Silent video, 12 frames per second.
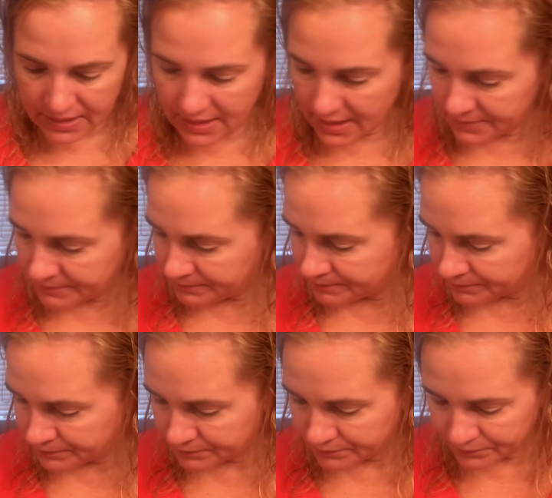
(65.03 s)
then
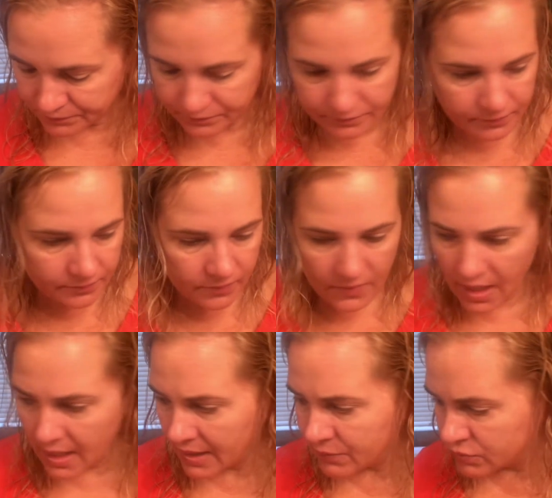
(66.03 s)

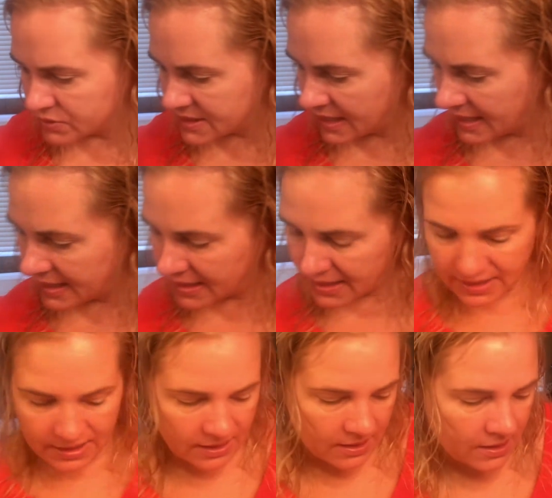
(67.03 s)
I will take
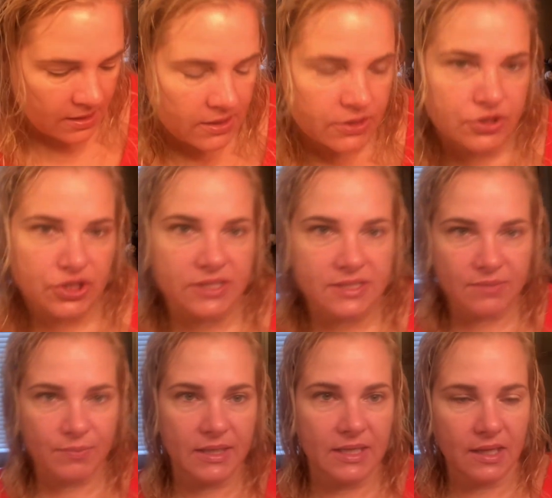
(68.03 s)
just a
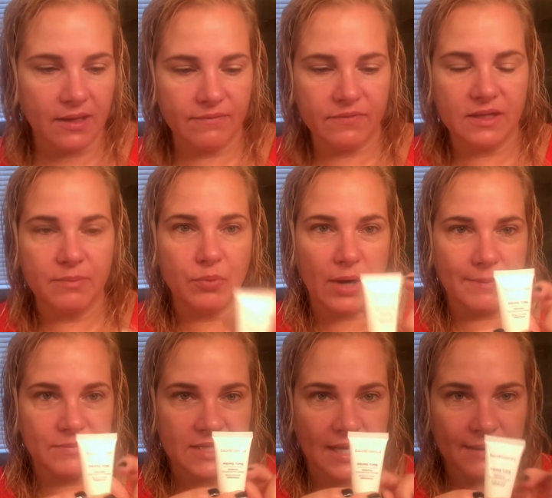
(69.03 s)
bit of the Prime
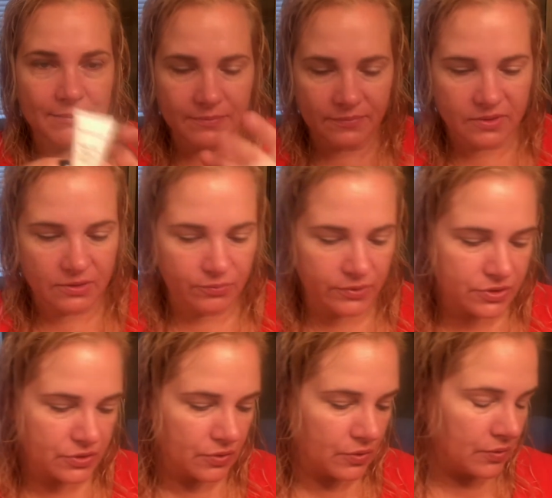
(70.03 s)
Time, the
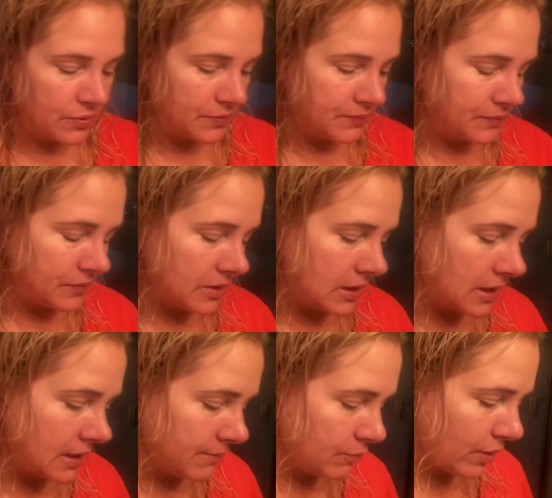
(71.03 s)
original
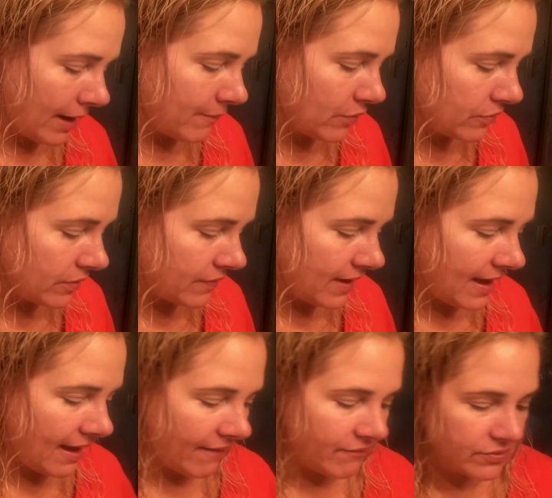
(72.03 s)
primer that they
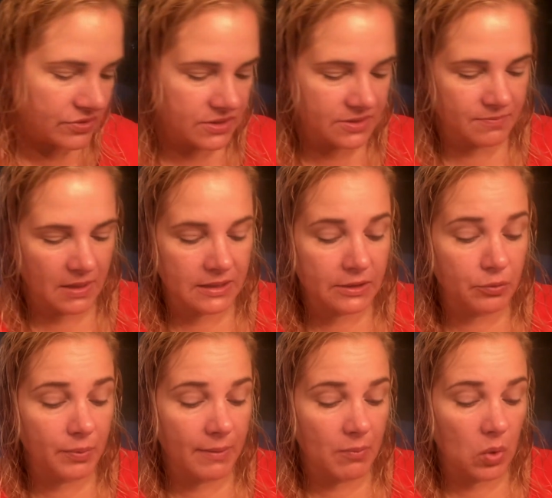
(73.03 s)
have, which is a little
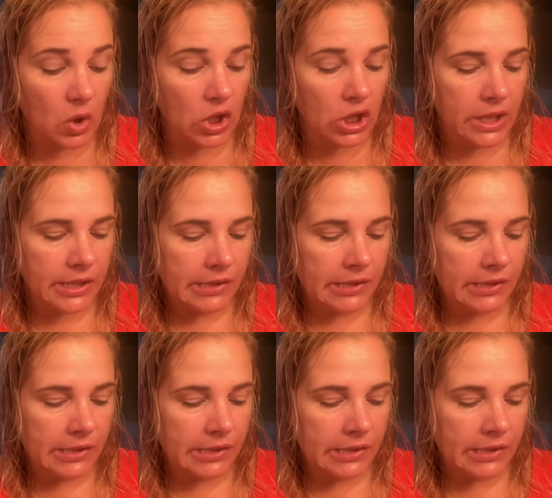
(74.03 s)
bit more